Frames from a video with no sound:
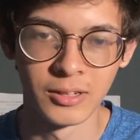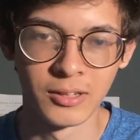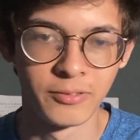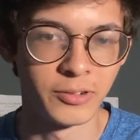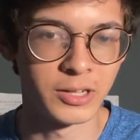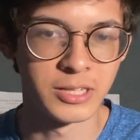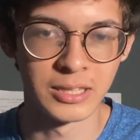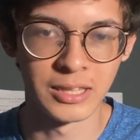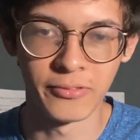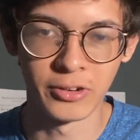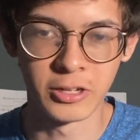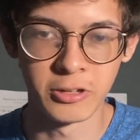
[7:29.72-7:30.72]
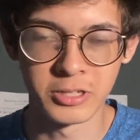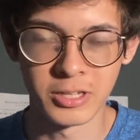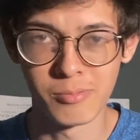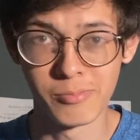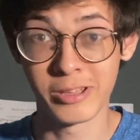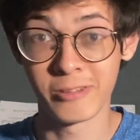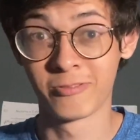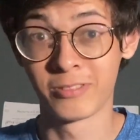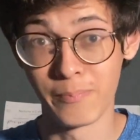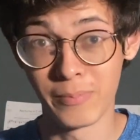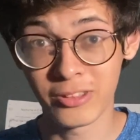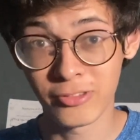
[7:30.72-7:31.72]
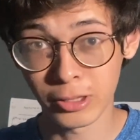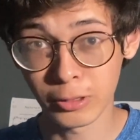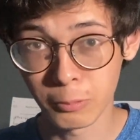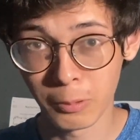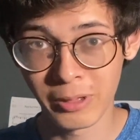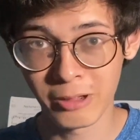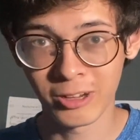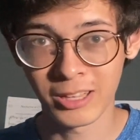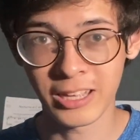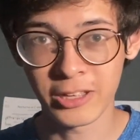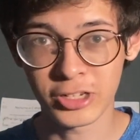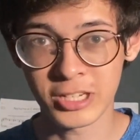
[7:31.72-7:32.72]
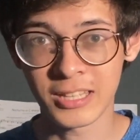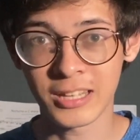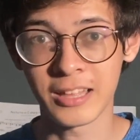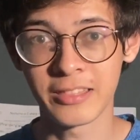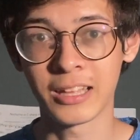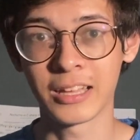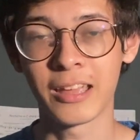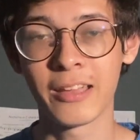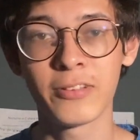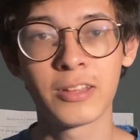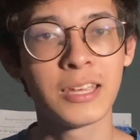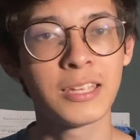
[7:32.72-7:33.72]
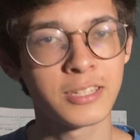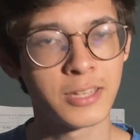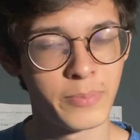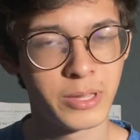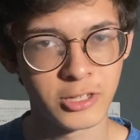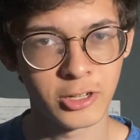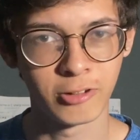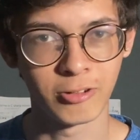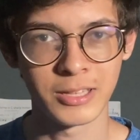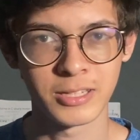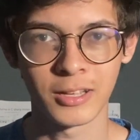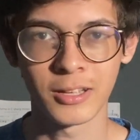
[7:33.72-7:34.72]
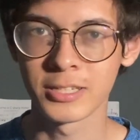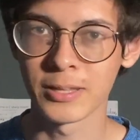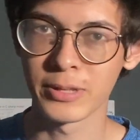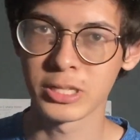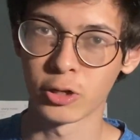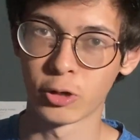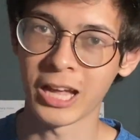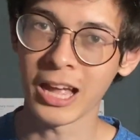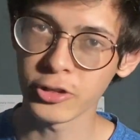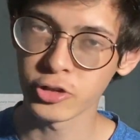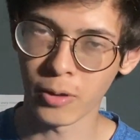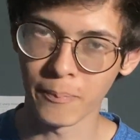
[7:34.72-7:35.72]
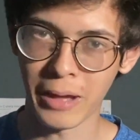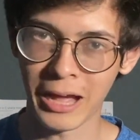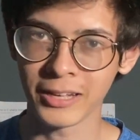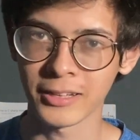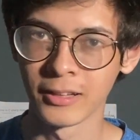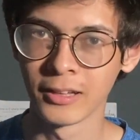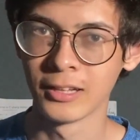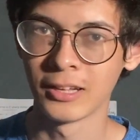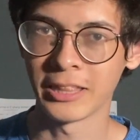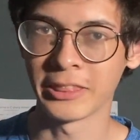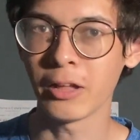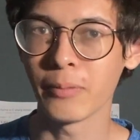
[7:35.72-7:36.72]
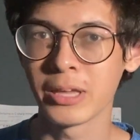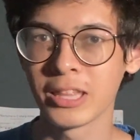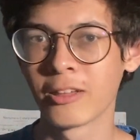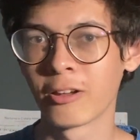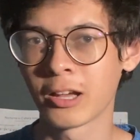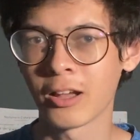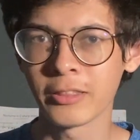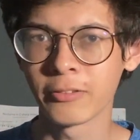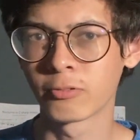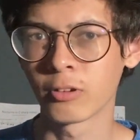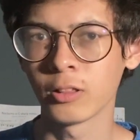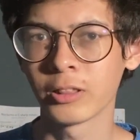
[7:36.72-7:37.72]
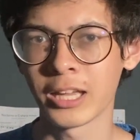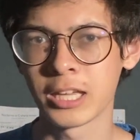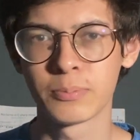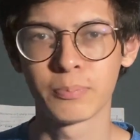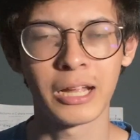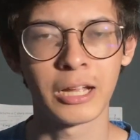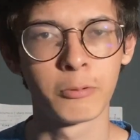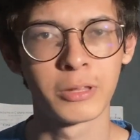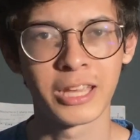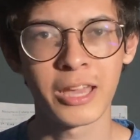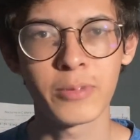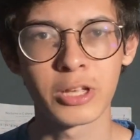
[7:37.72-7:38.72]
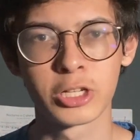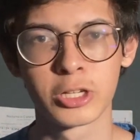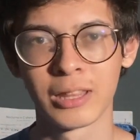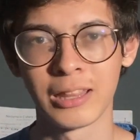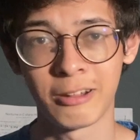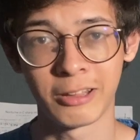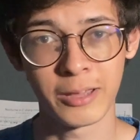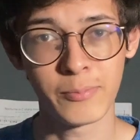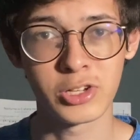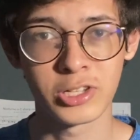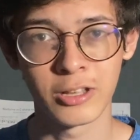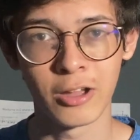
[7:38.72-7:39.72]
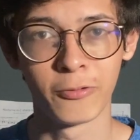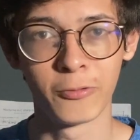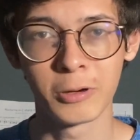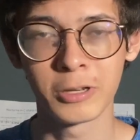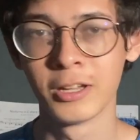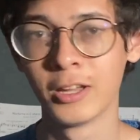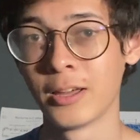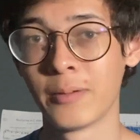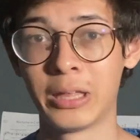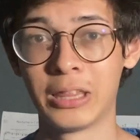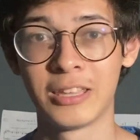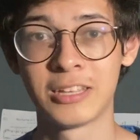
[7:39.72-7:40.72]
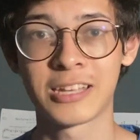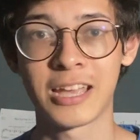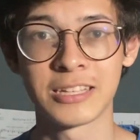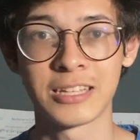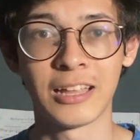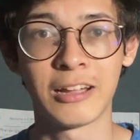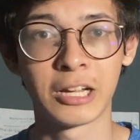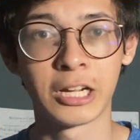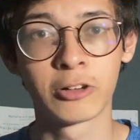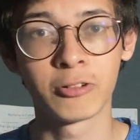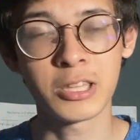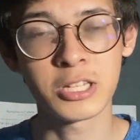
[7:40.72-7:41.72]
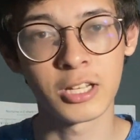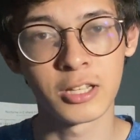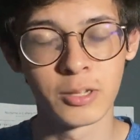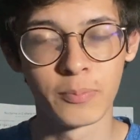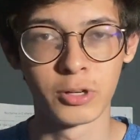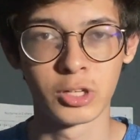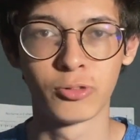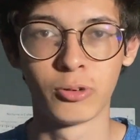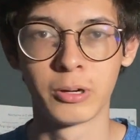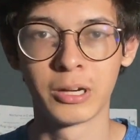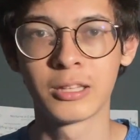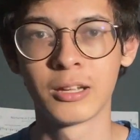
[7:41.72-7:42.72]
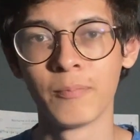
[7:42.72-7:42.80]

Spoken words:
versus Leverkusen. The midfield will be really interesting. I think if it is Sabitzer Goretzka, Sabitzer can drop back, and that'll be the kind of role that he's playing with Kimmich, allowing Kimmich to go forward, but in this case allowing Goretzka to push forward